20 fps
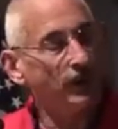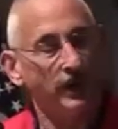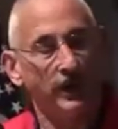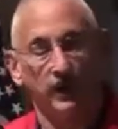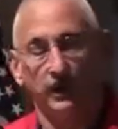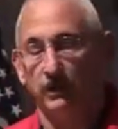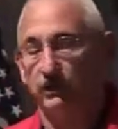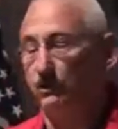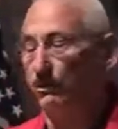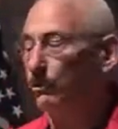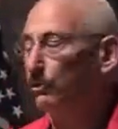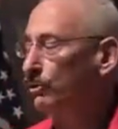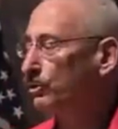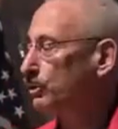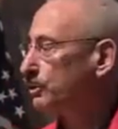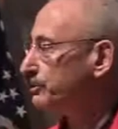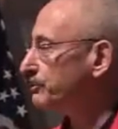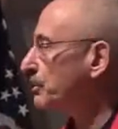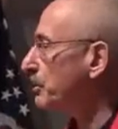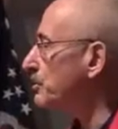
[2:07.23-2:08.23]
praying the
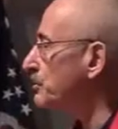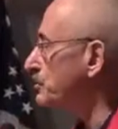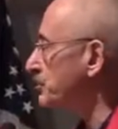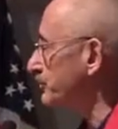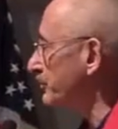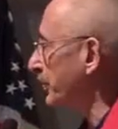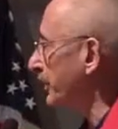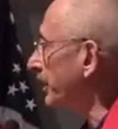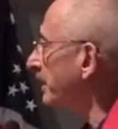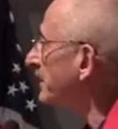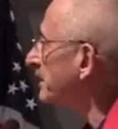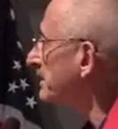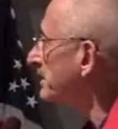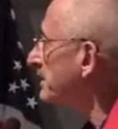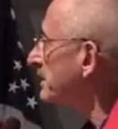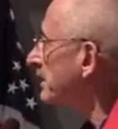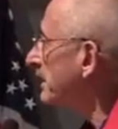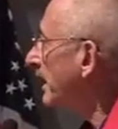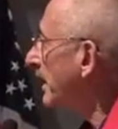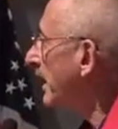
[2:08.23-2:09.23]
Holy Rosary
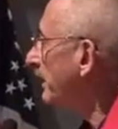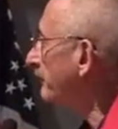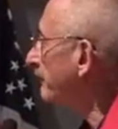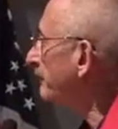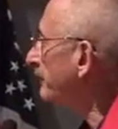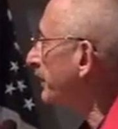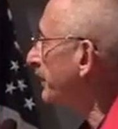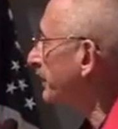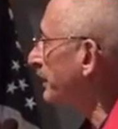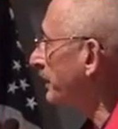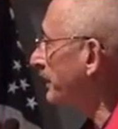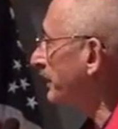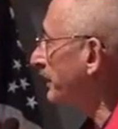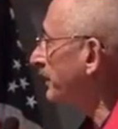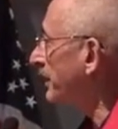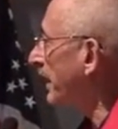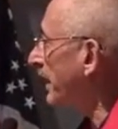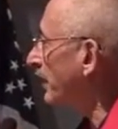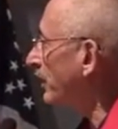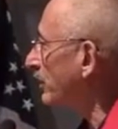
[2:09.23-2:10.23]
and feeling
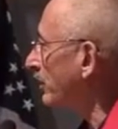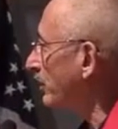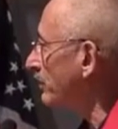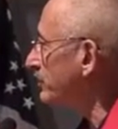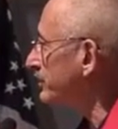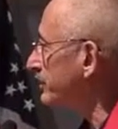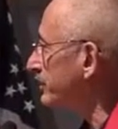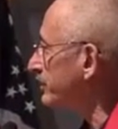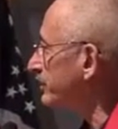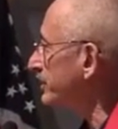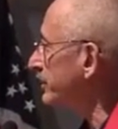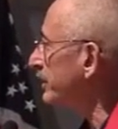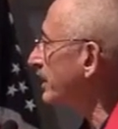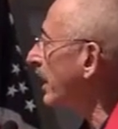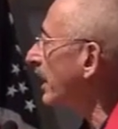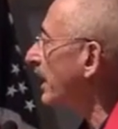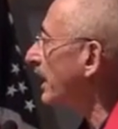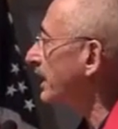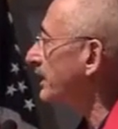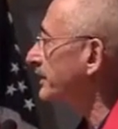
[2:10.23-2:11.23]
that closeness to
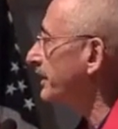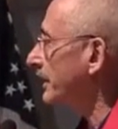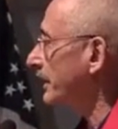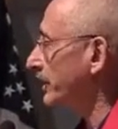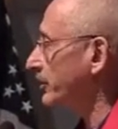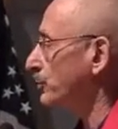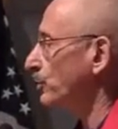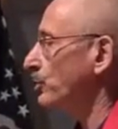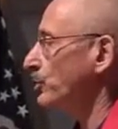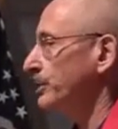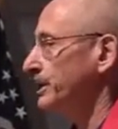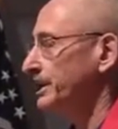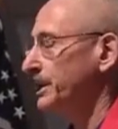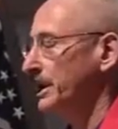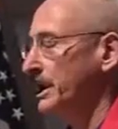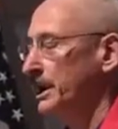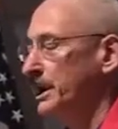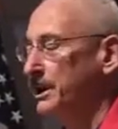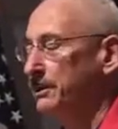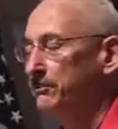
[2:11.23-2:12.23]
God that can only
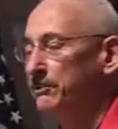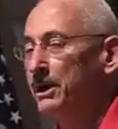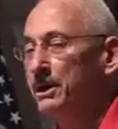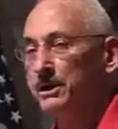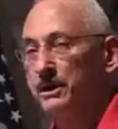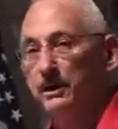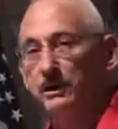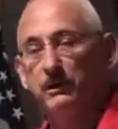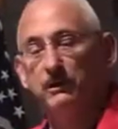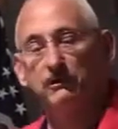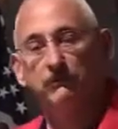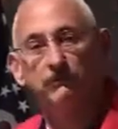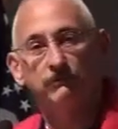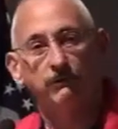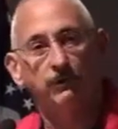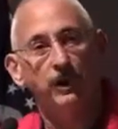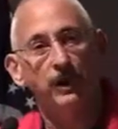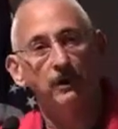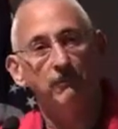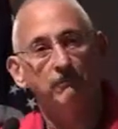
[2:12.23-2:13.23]
come
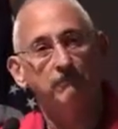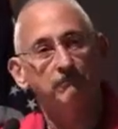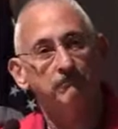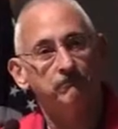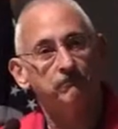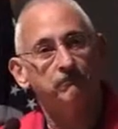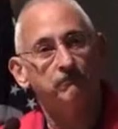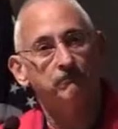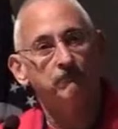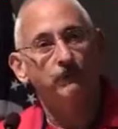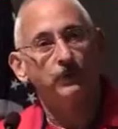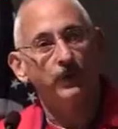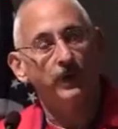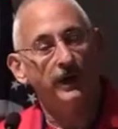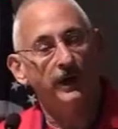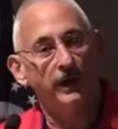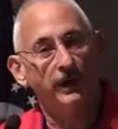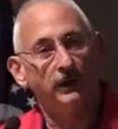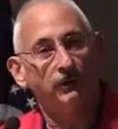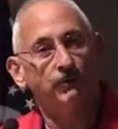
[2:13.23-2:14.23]
from
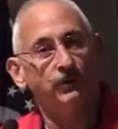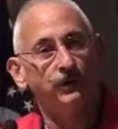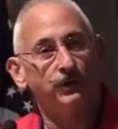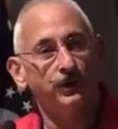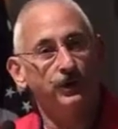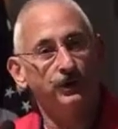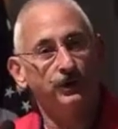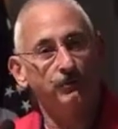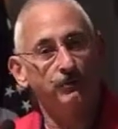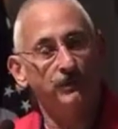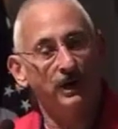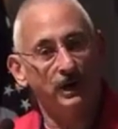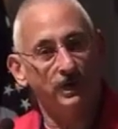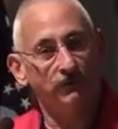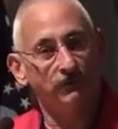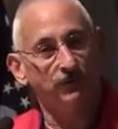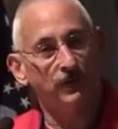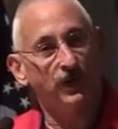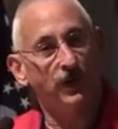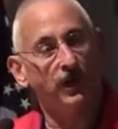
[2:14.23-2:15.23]
praying with other men
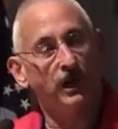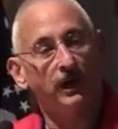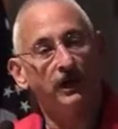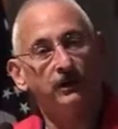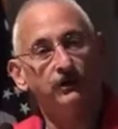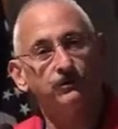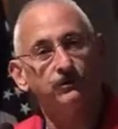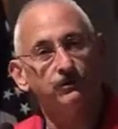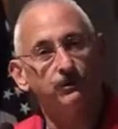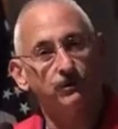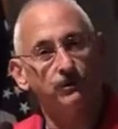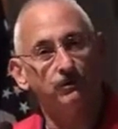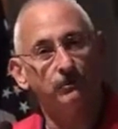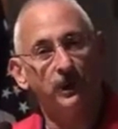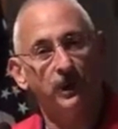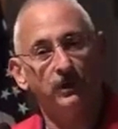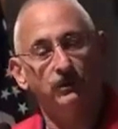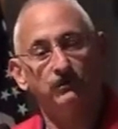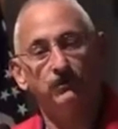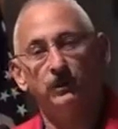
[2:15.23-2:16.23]
of God, true
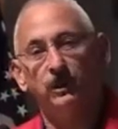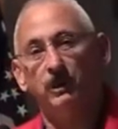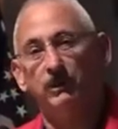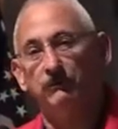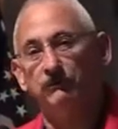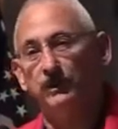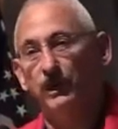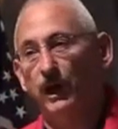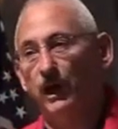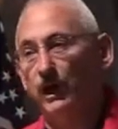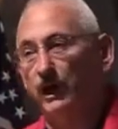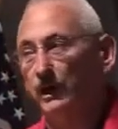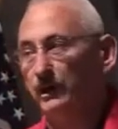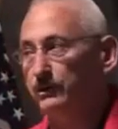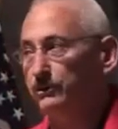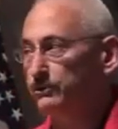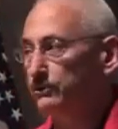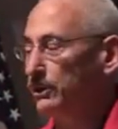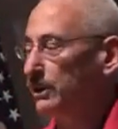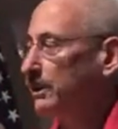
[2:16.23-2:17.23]
men who love
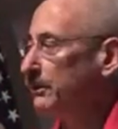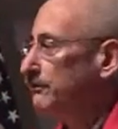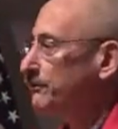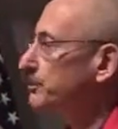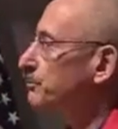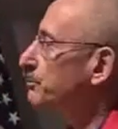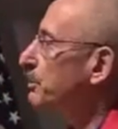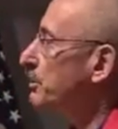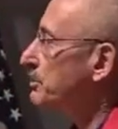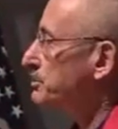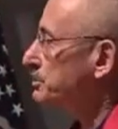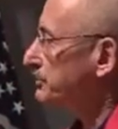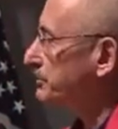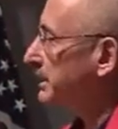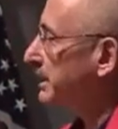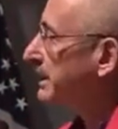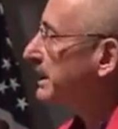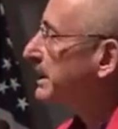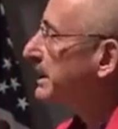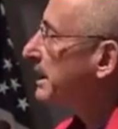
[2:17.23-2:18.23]
God, who love the
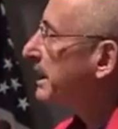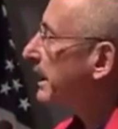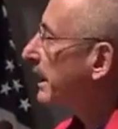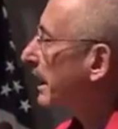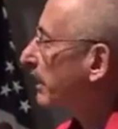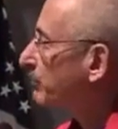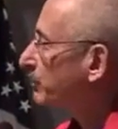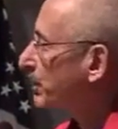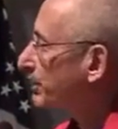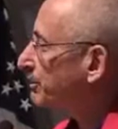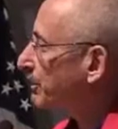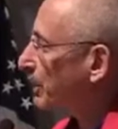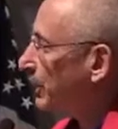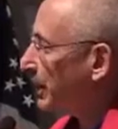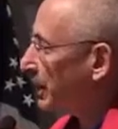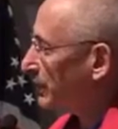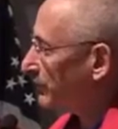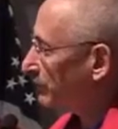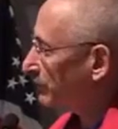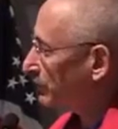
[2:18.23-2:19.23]
rosary, and we're
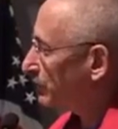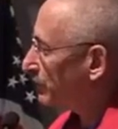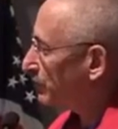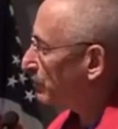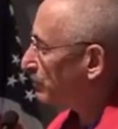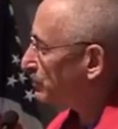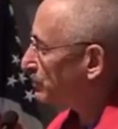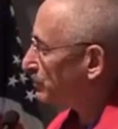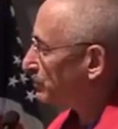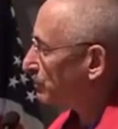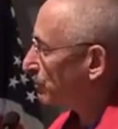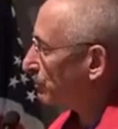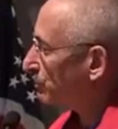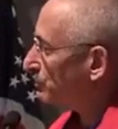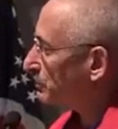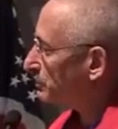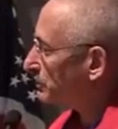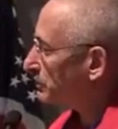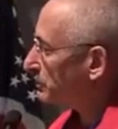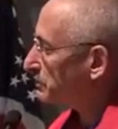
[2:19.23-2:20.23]
praying for those
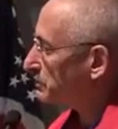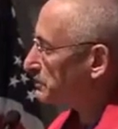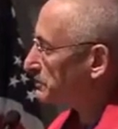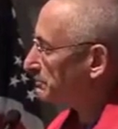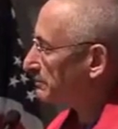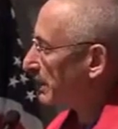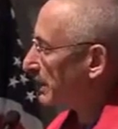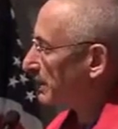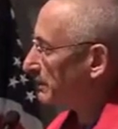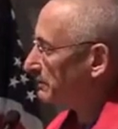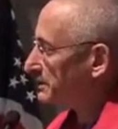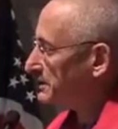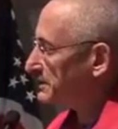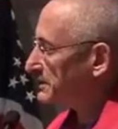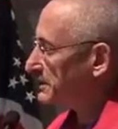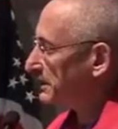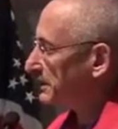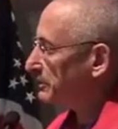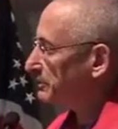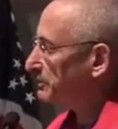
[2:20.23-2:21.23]
souls of those
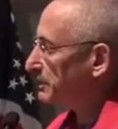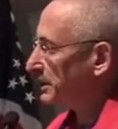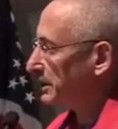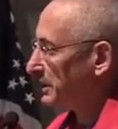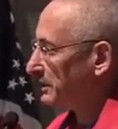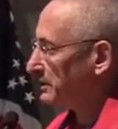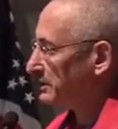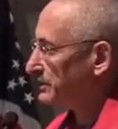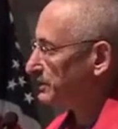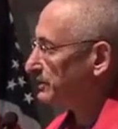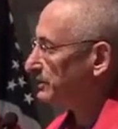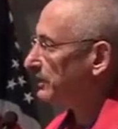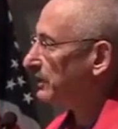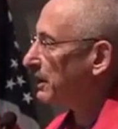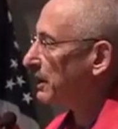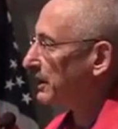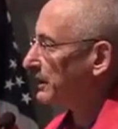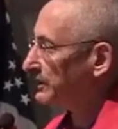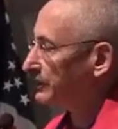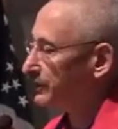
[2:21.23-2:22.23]
babies that are being
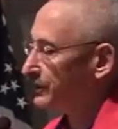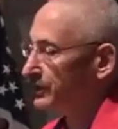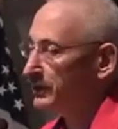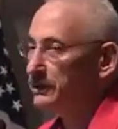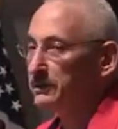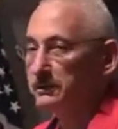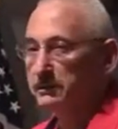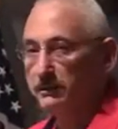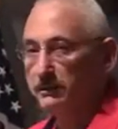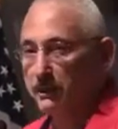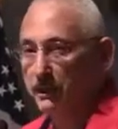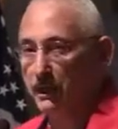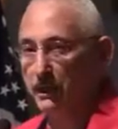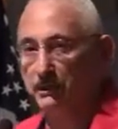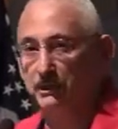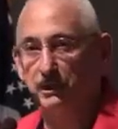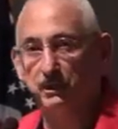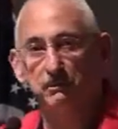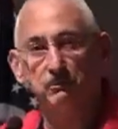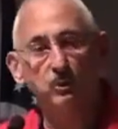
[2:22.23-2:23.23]
slaughtered
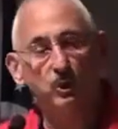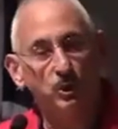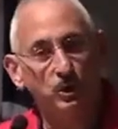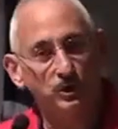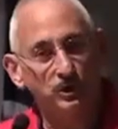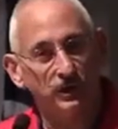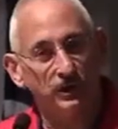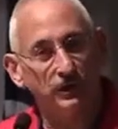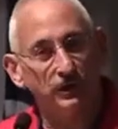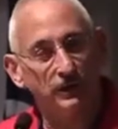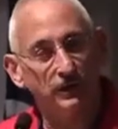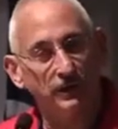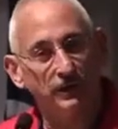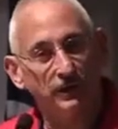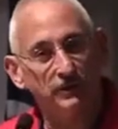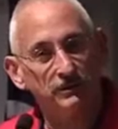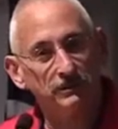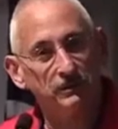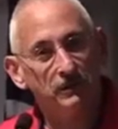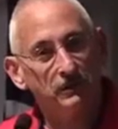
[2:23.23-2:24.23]
at the abortion
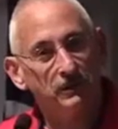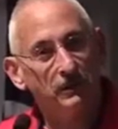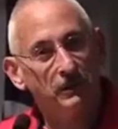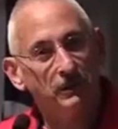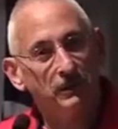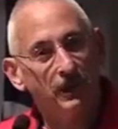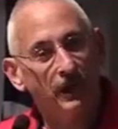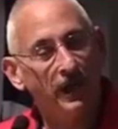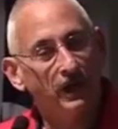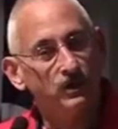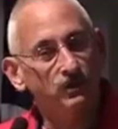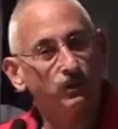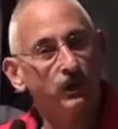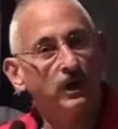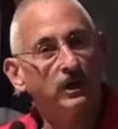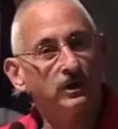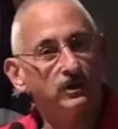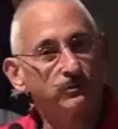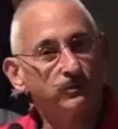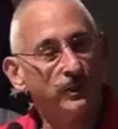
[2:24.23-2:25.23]
clinics, as
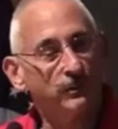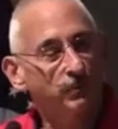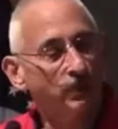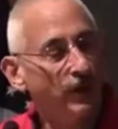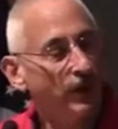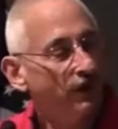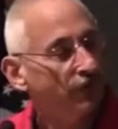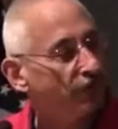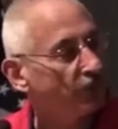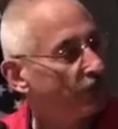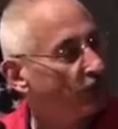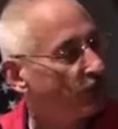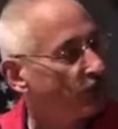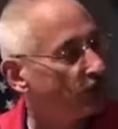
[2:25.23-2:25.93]
well as we pray for